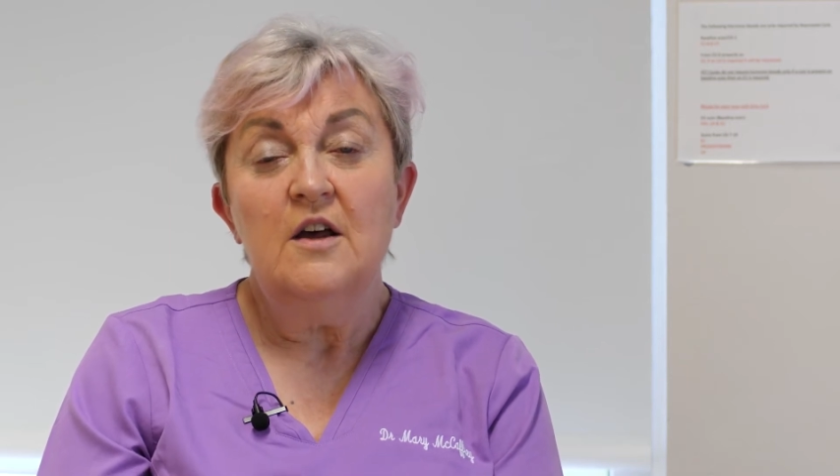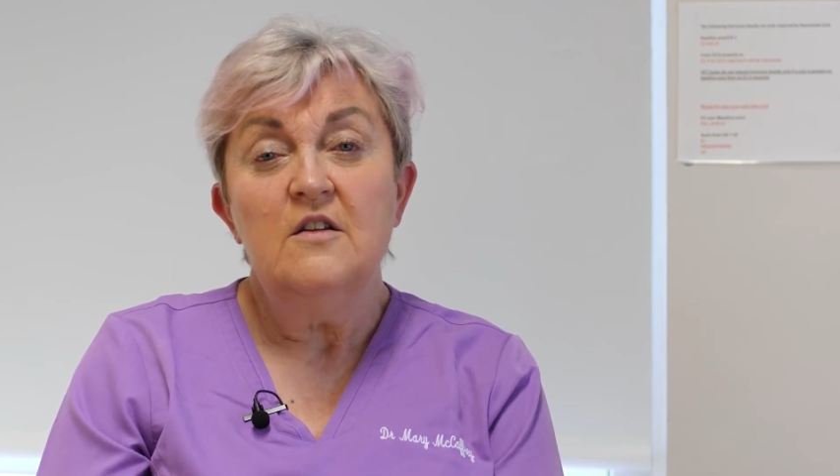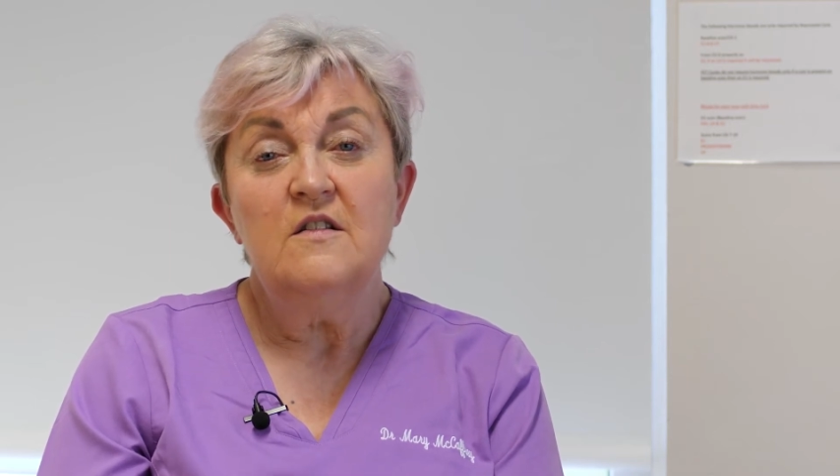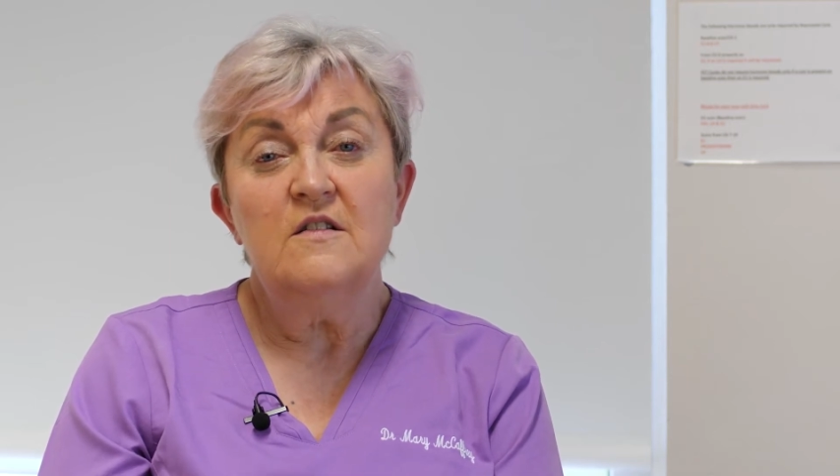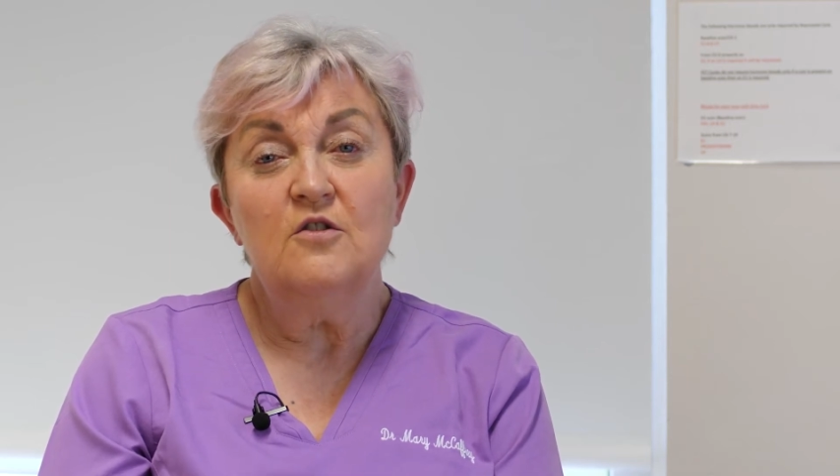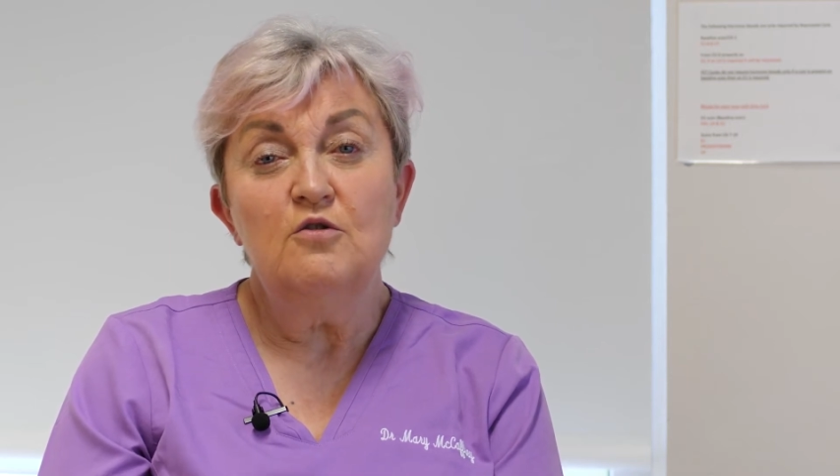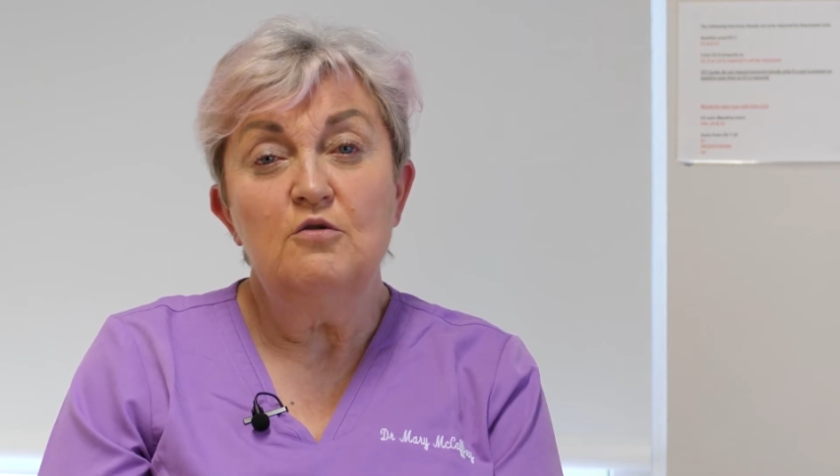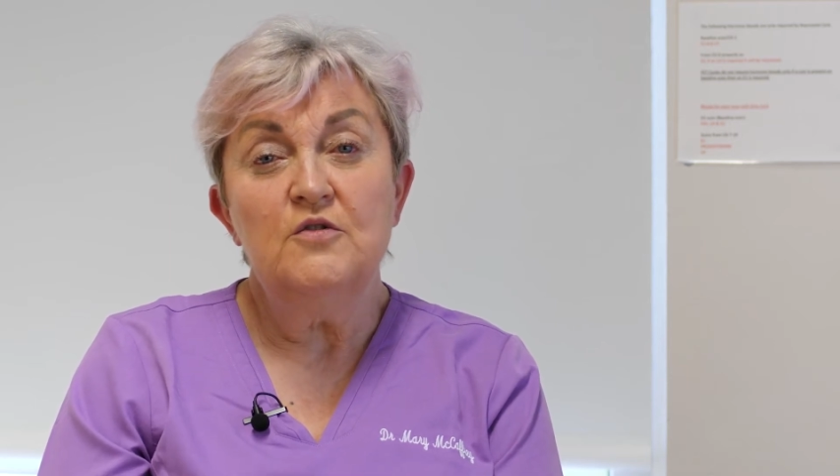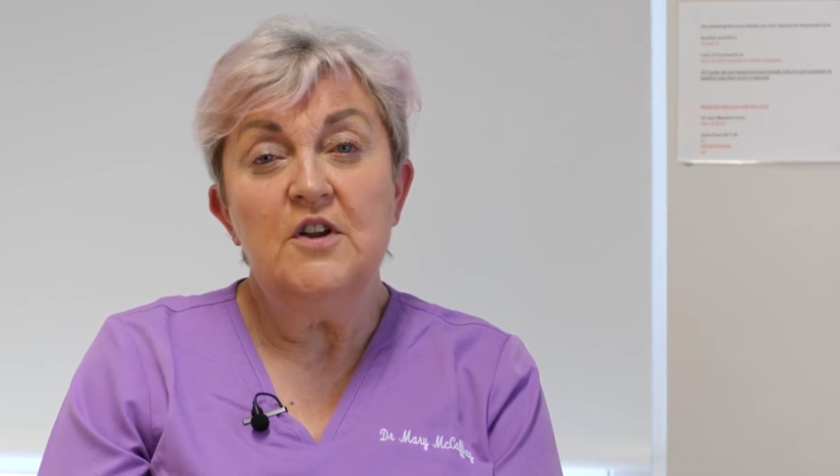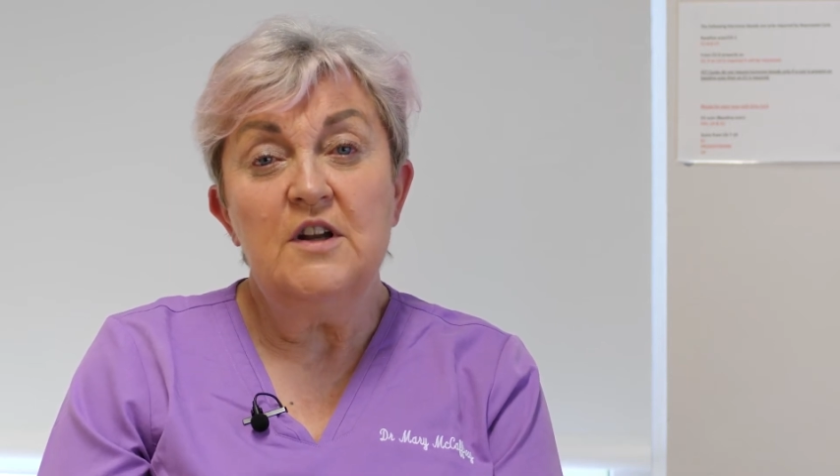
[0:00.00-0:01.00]

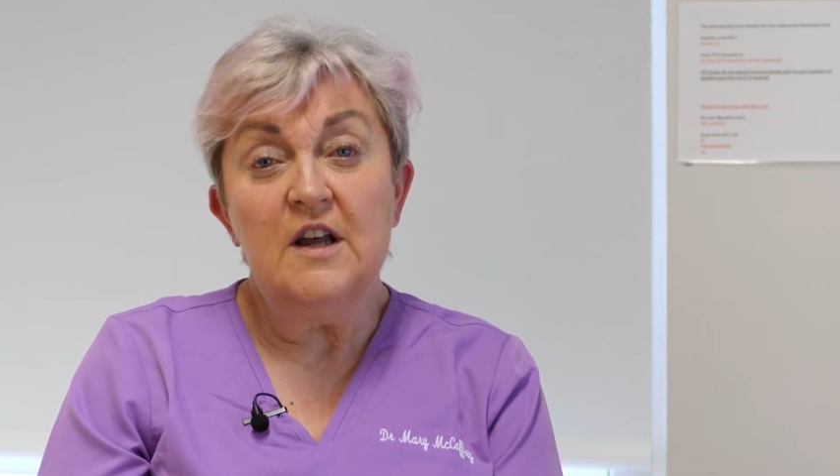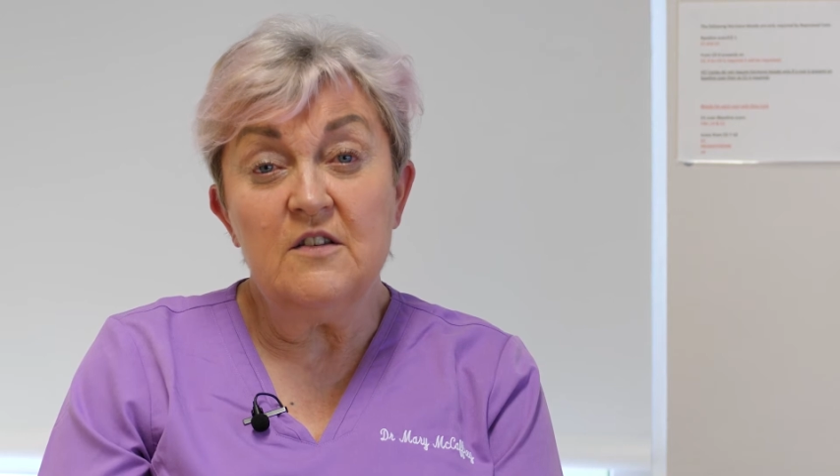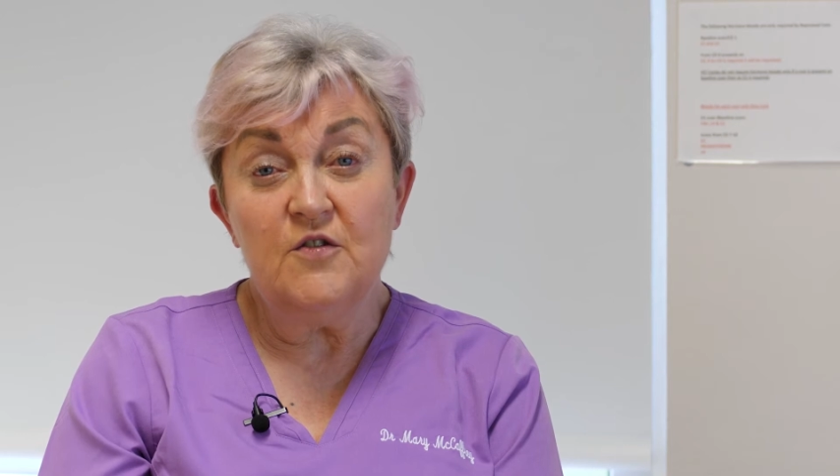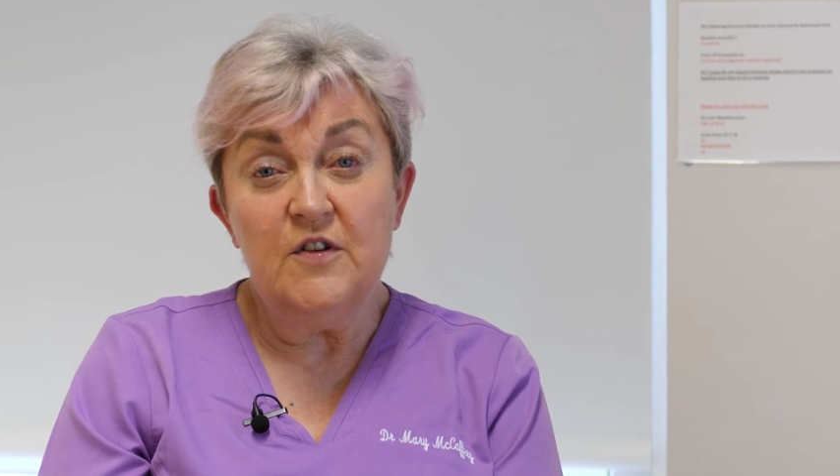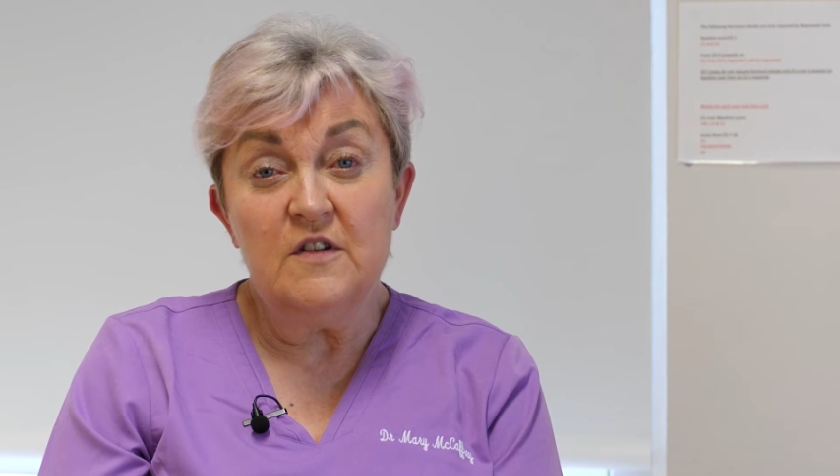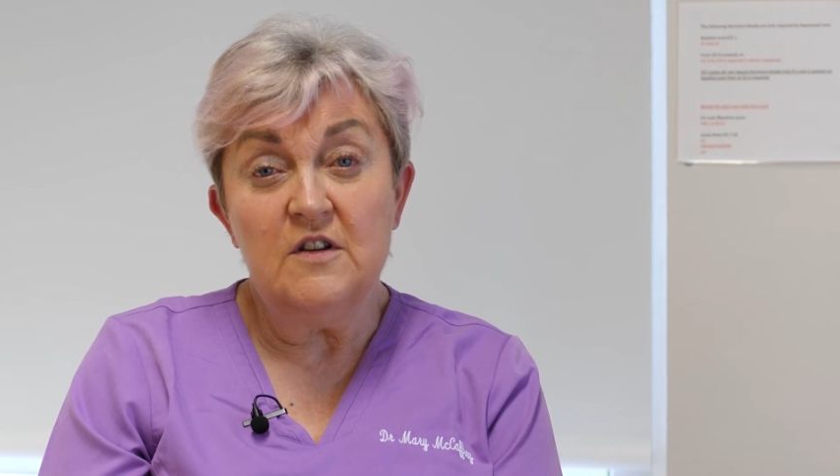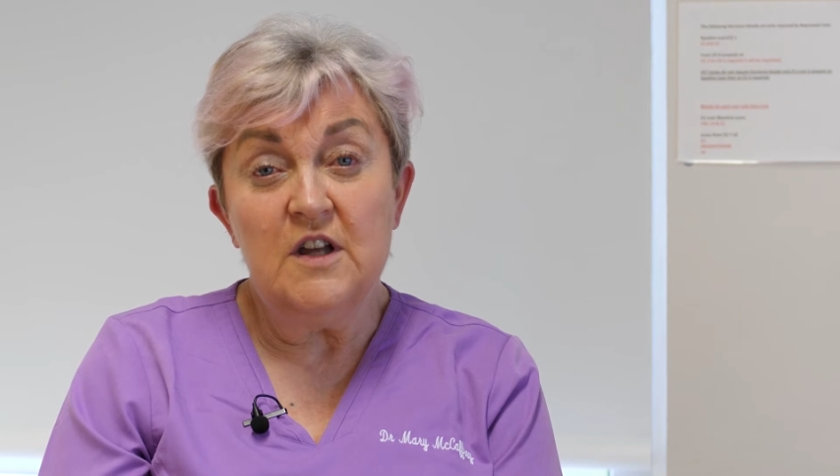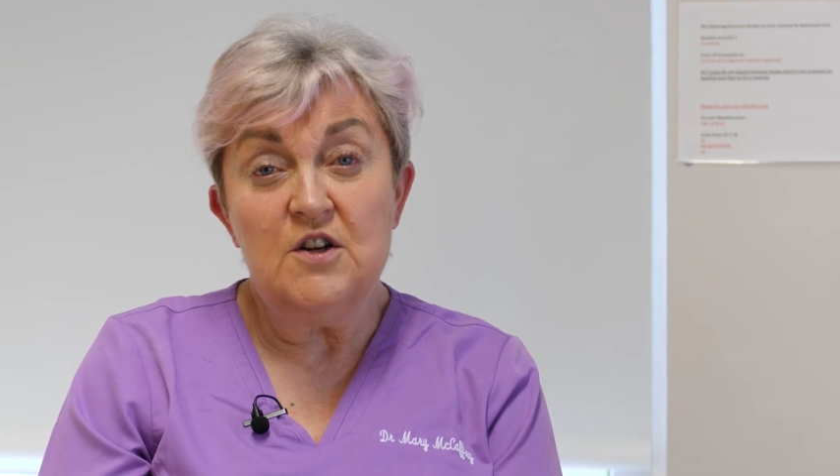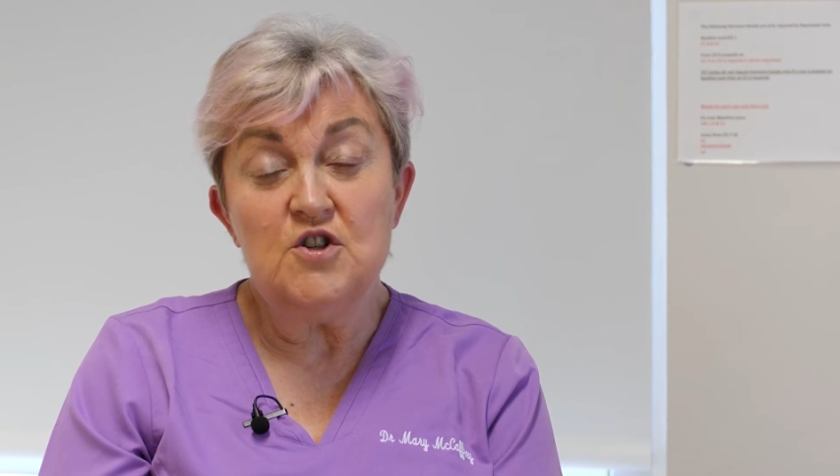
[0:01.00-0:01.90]
So the next visit then